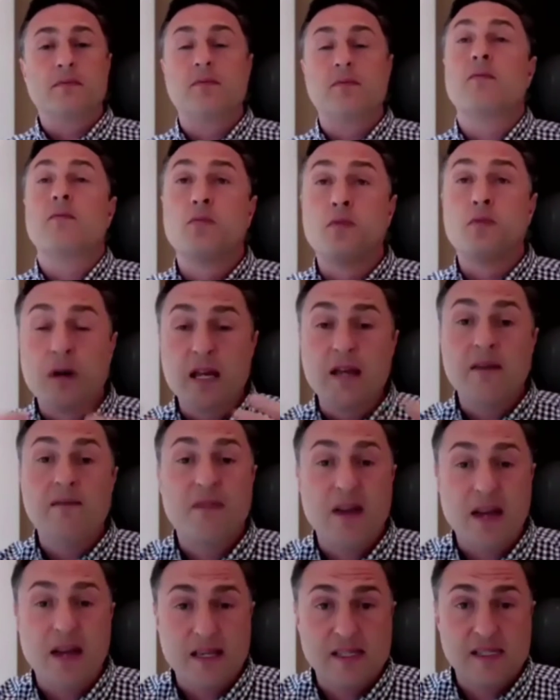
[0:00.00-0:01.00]

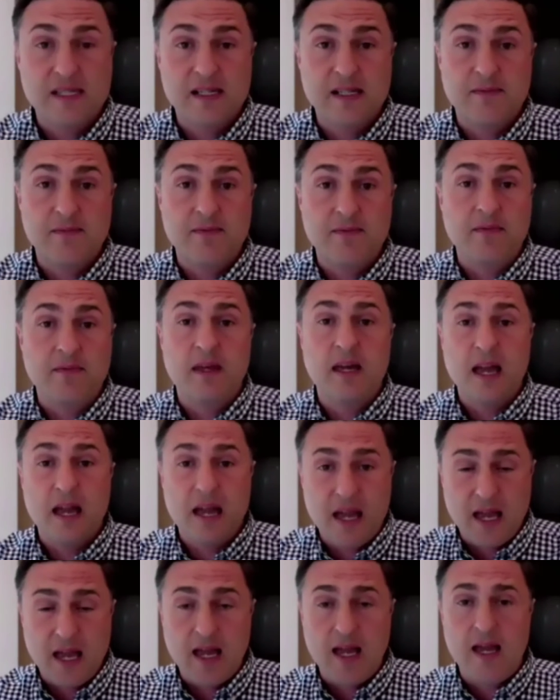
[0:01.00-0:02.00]
reinvested
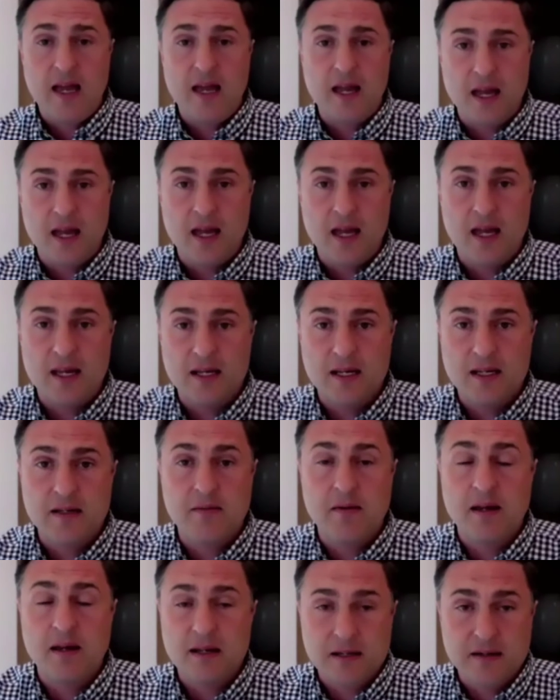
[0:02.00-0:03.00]

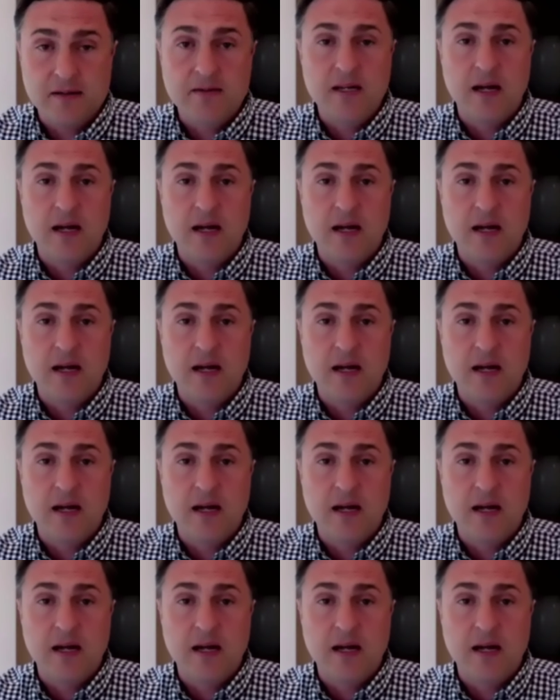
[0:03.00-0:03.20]
and